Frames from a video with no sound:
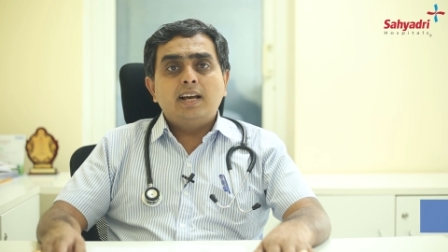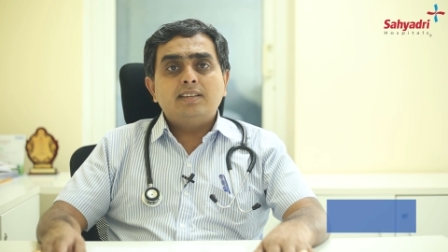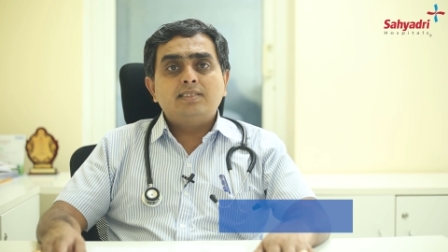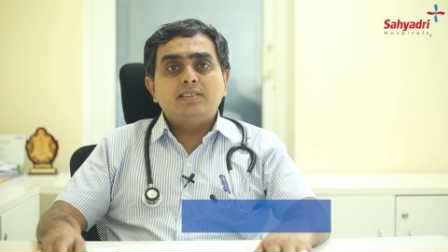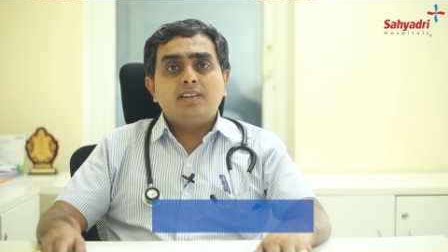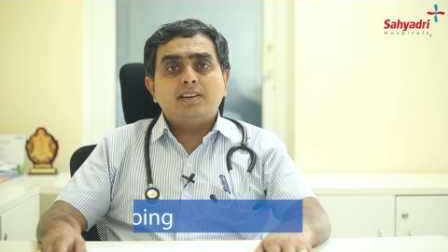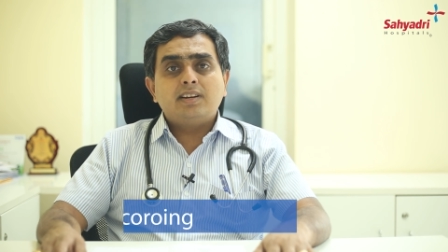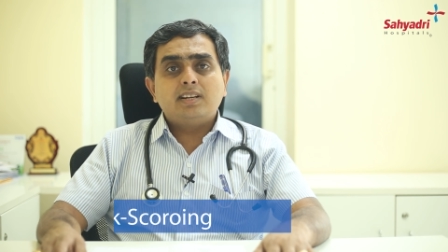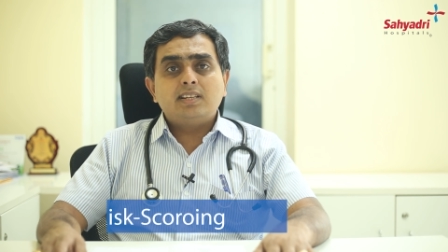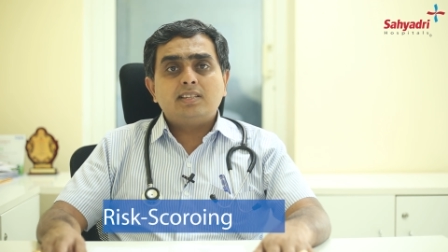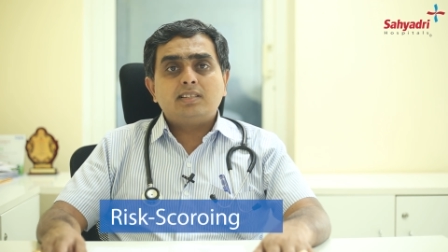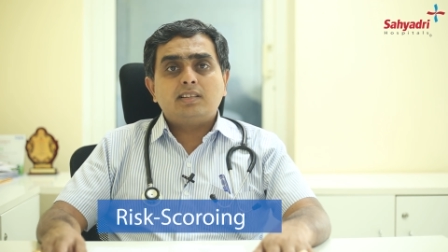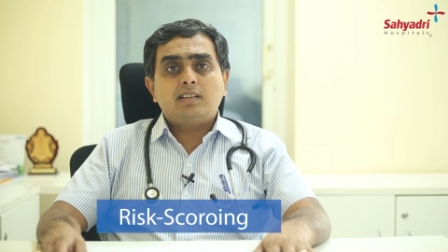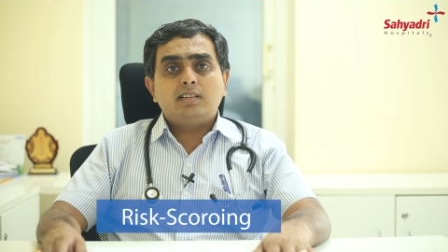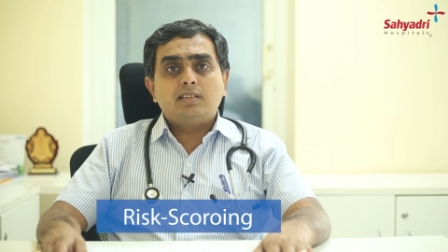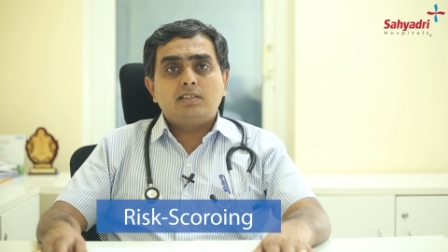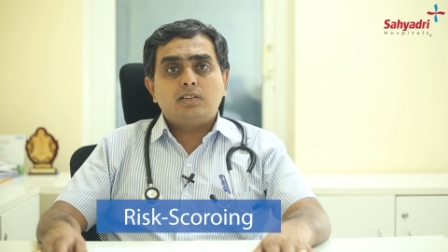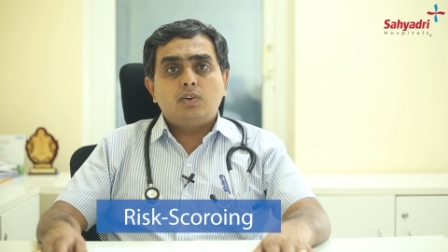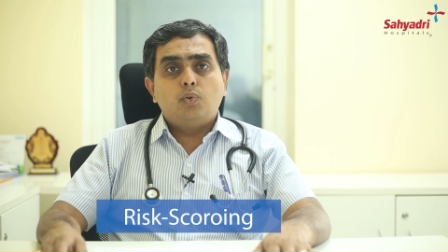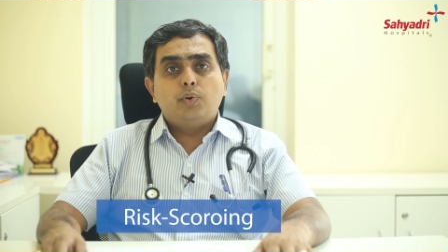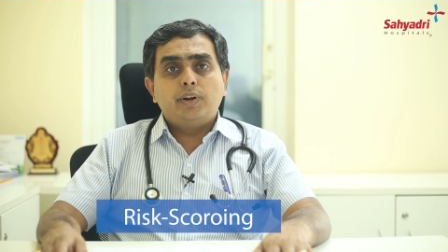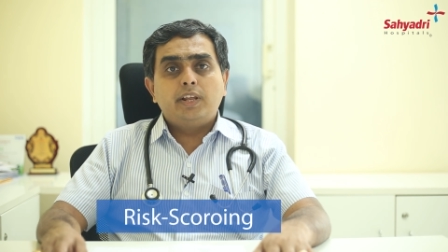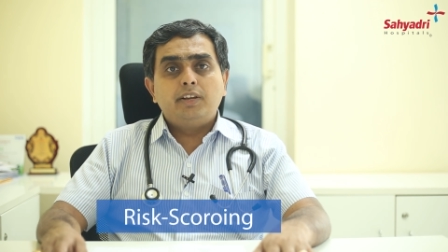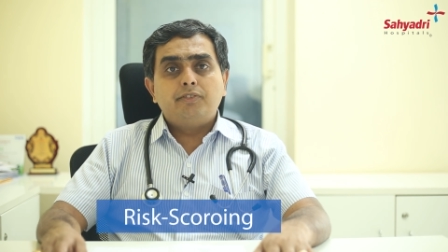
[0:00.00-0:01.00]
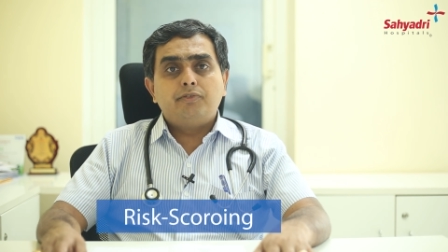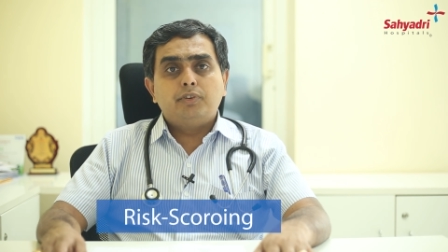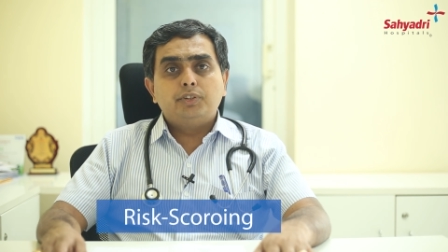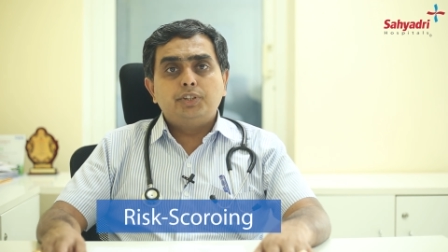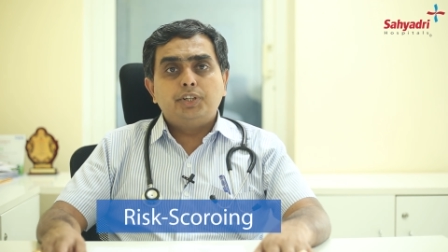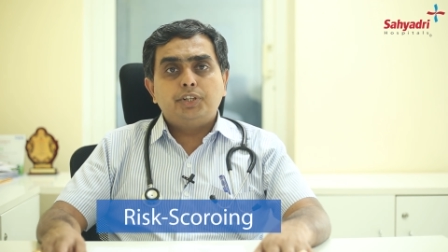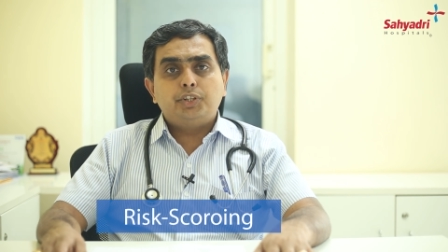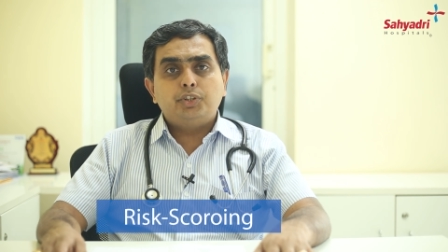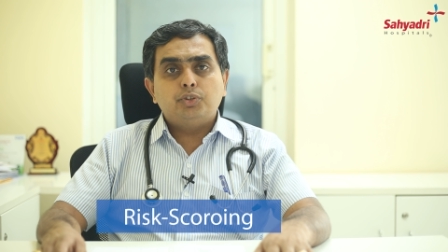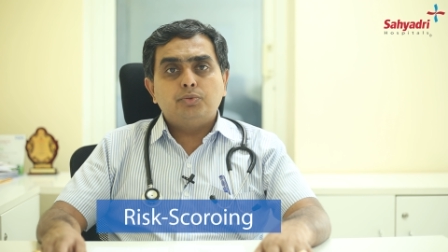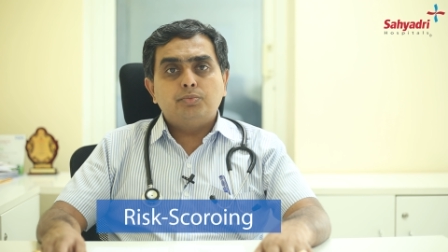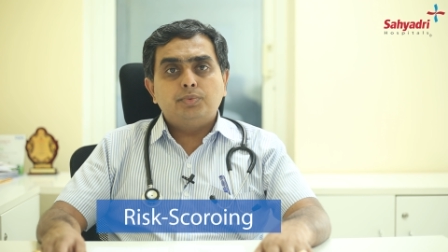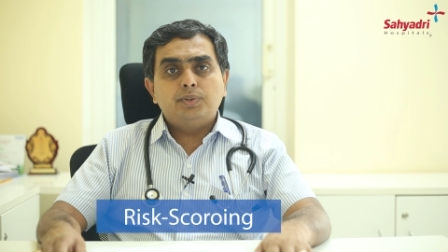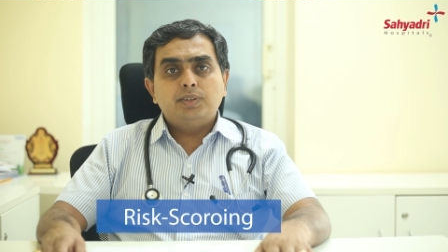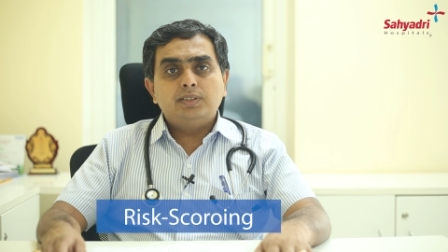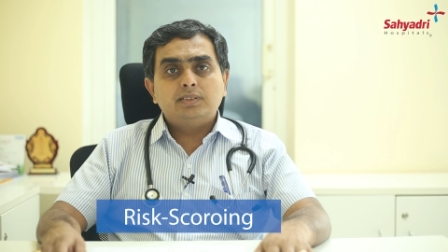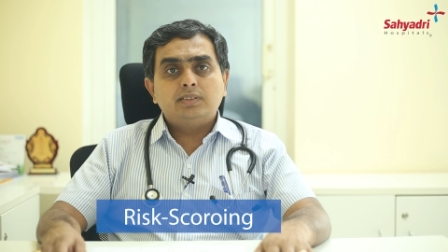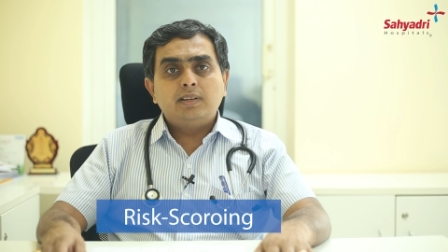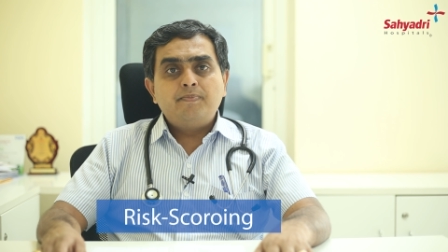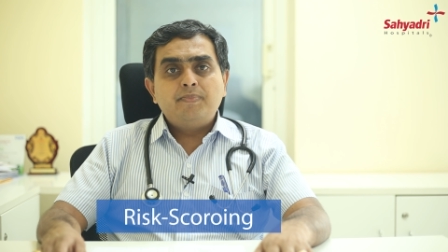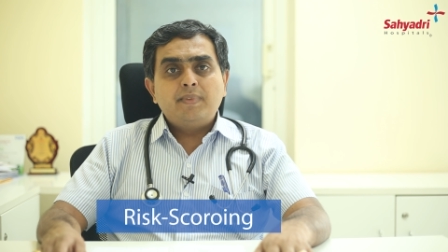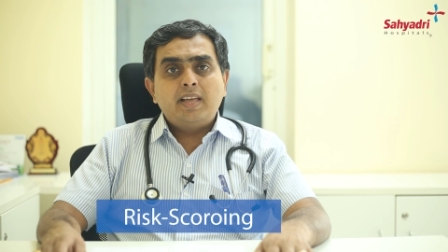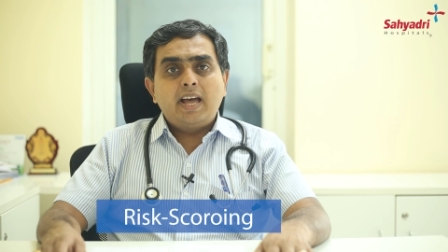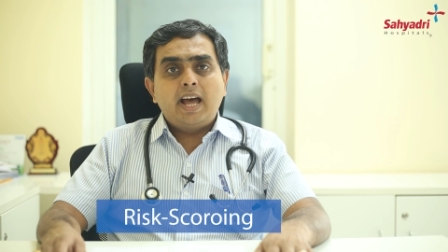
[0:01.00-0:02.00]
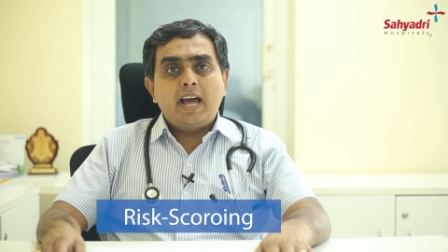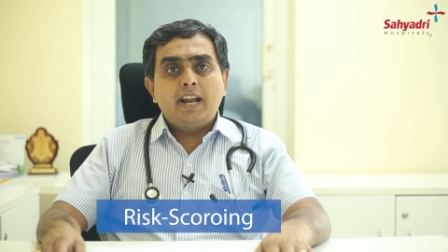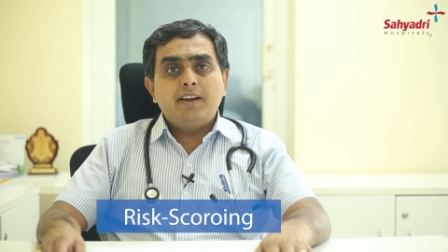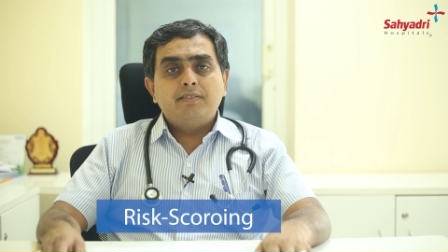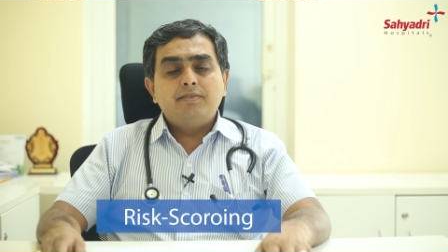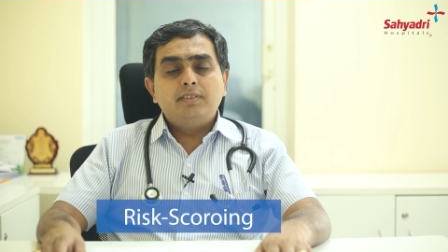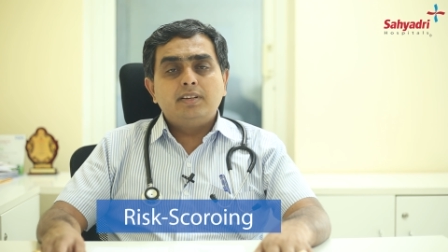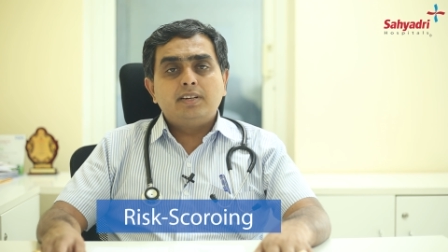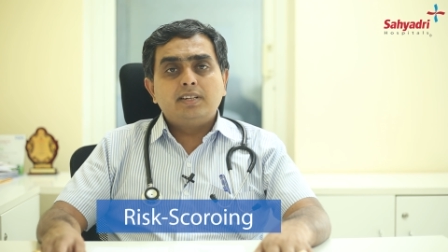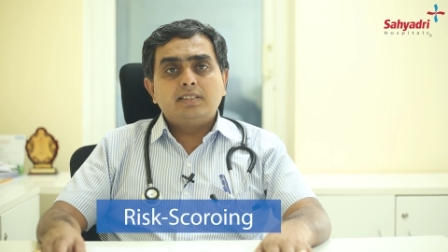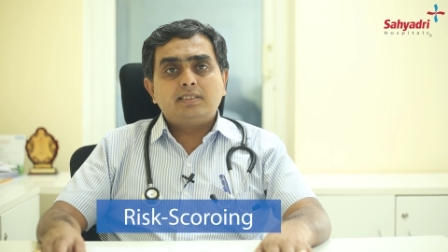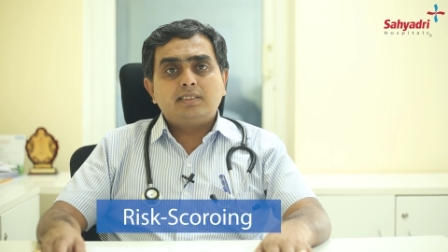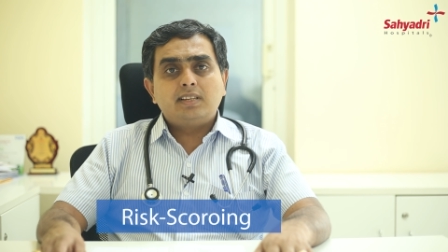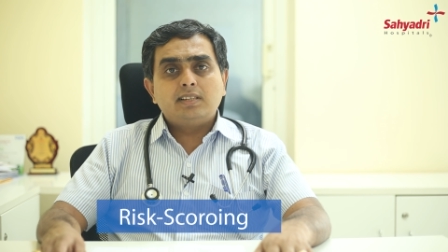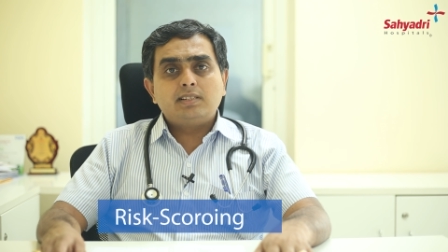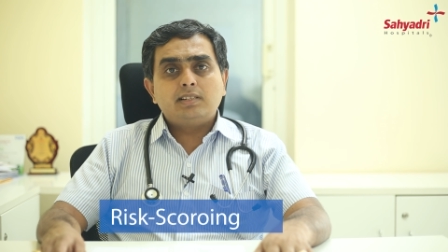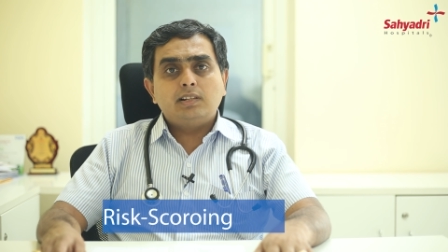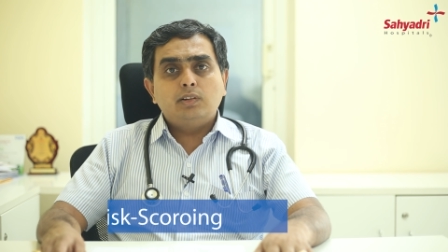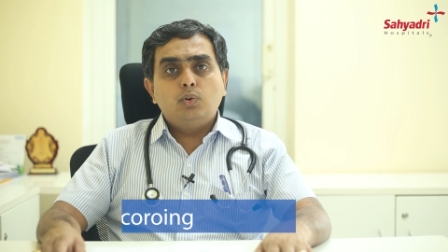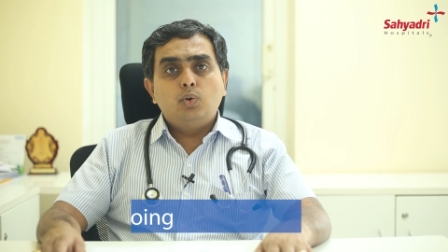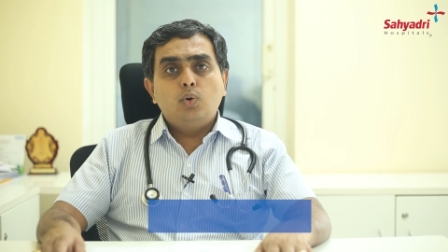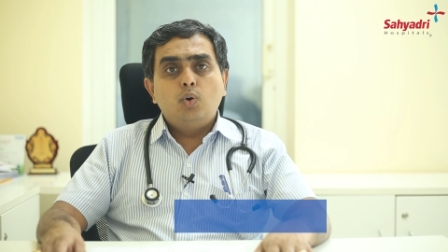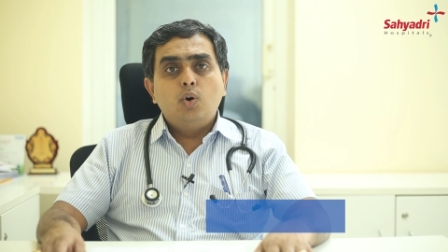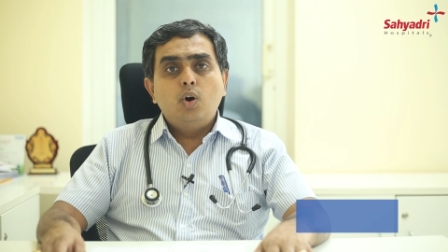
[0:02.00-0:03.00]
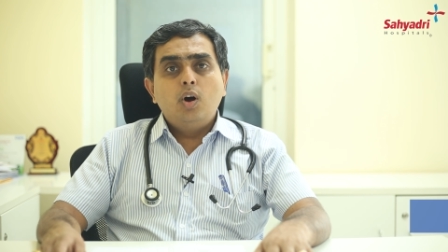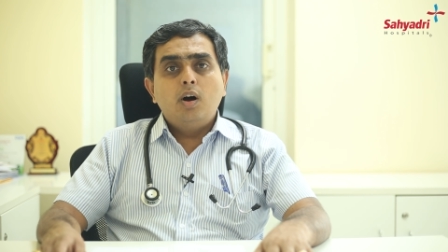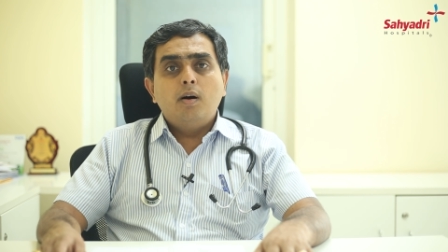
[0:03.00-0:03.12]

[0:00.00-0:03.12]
as a risk scoring for the tumors, and if the risk is low,